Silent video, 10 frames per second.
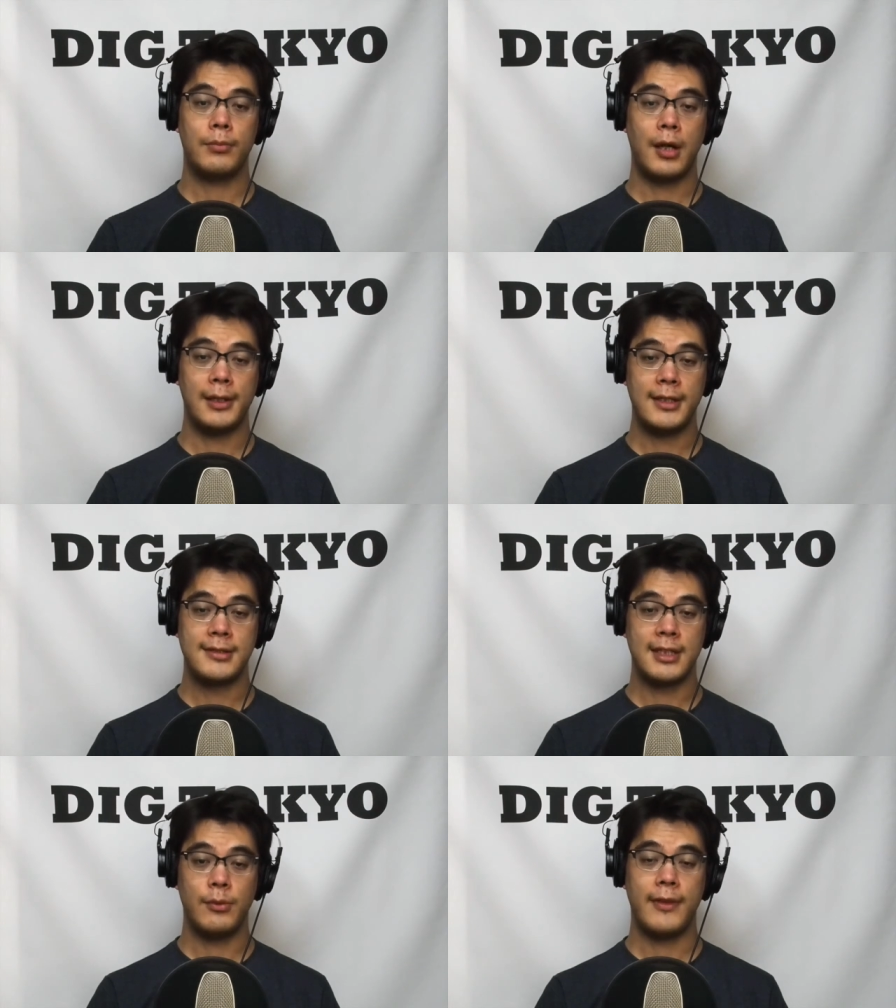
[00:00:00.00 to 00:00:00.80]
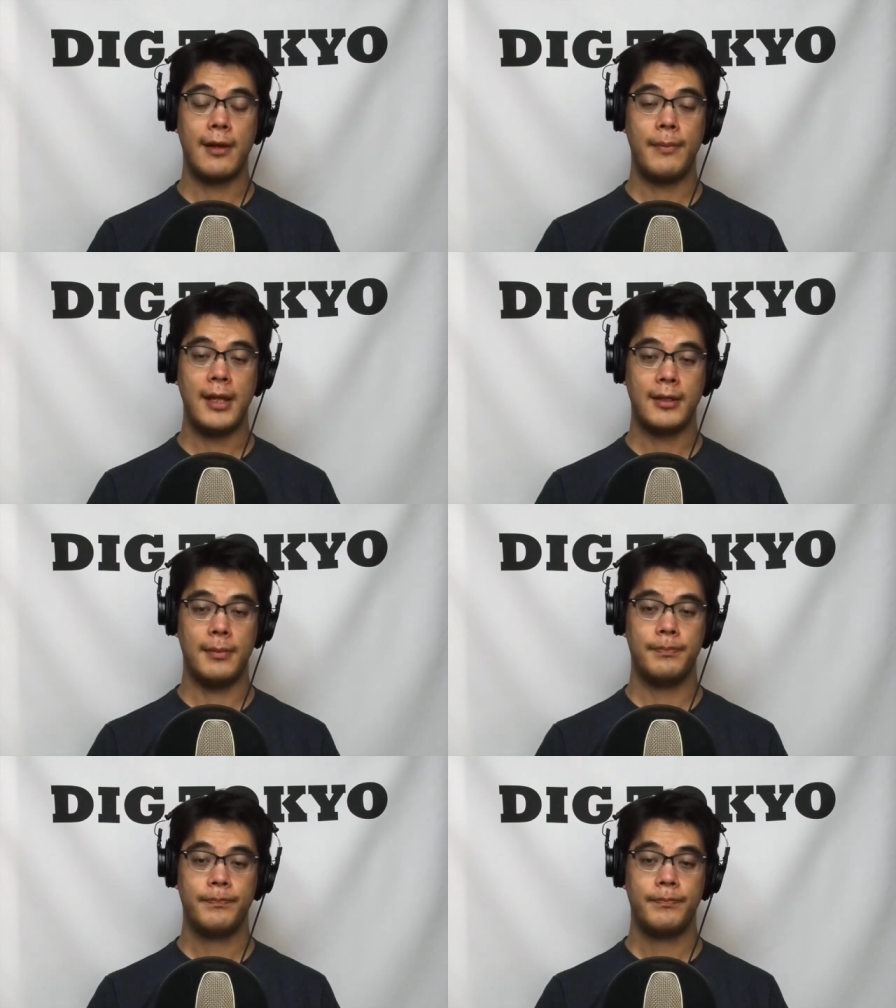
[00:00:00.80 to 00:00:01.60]
braless and without
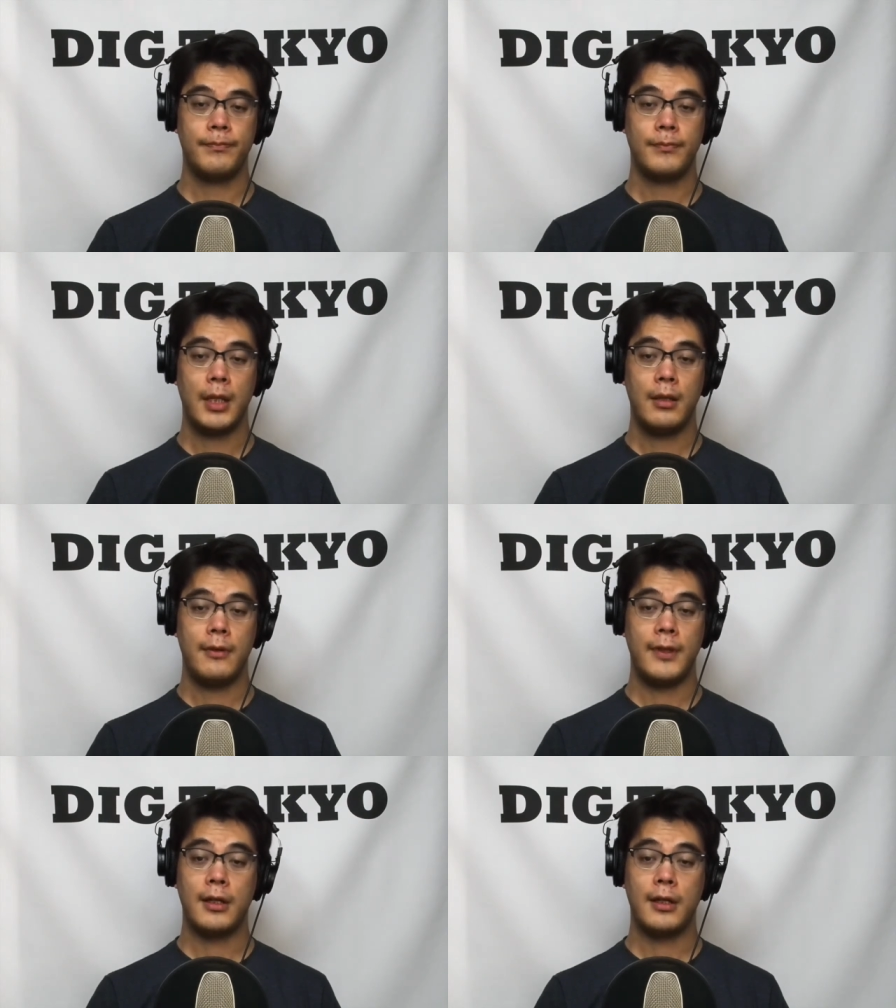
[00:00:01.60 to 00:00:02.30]
makeup. They